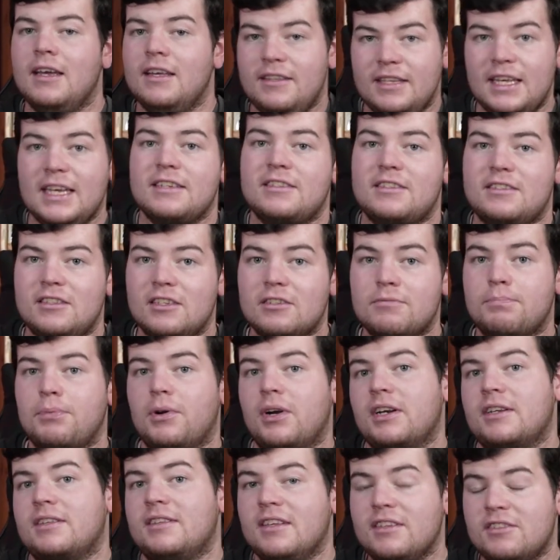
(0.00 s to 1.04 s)
yes, this
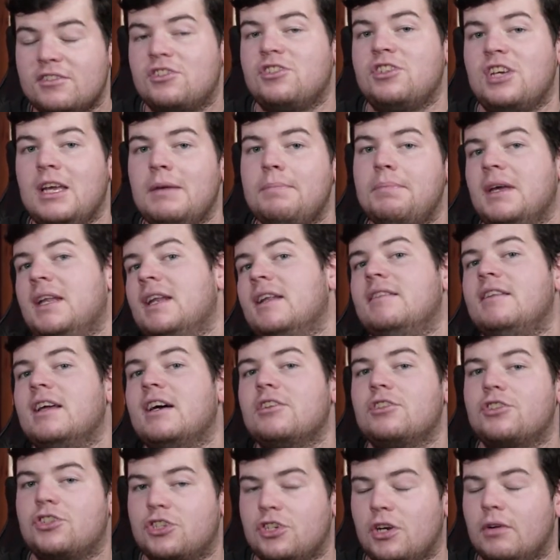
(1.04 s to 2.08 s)
product is cheap and it
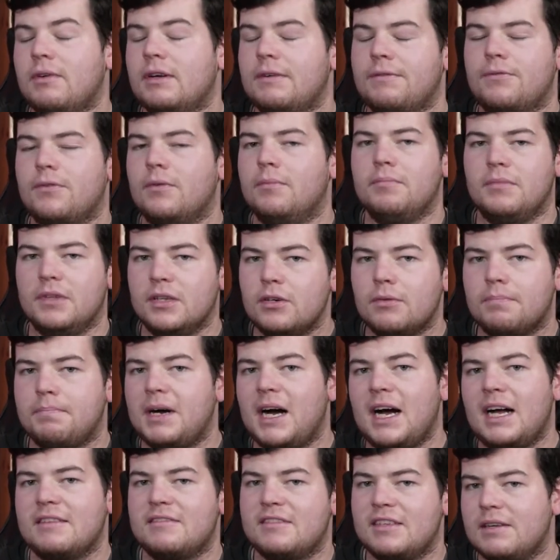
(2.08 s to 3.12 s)
does show it from little
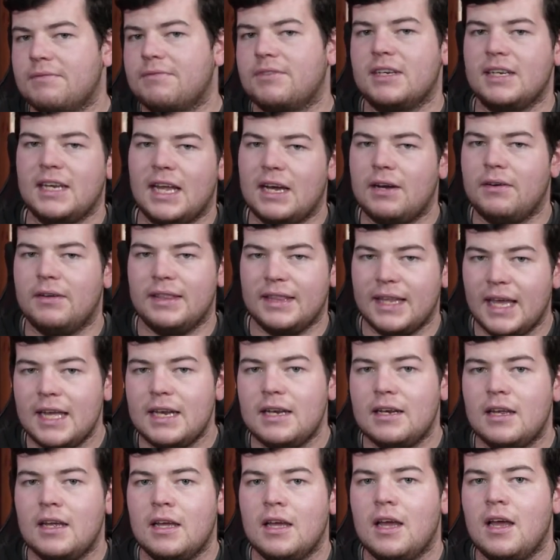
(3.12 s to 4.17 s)
parts every now and
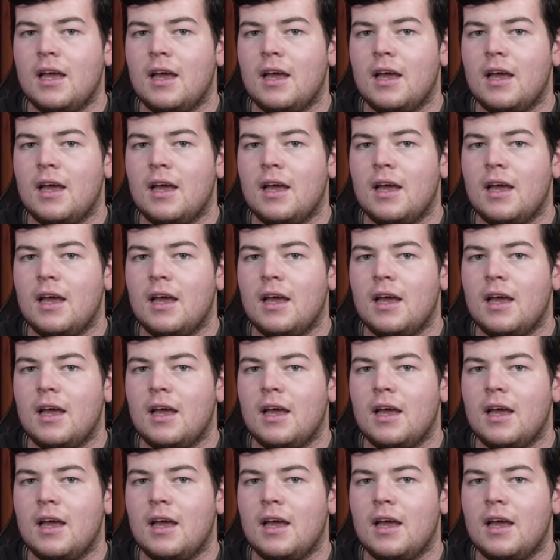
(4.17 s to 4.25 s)
then,